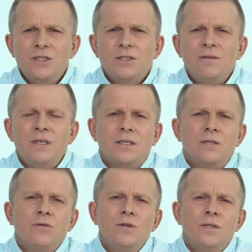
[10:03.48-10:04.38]
and a
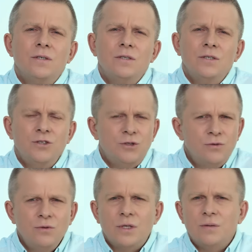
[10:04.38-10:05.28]
person who was a
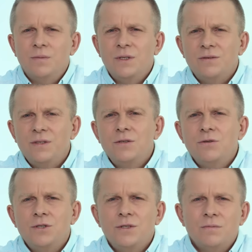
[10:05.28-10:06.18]
believer in the
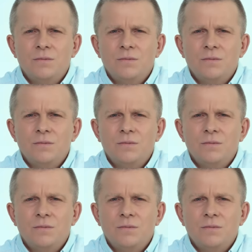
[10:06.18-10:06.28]
morning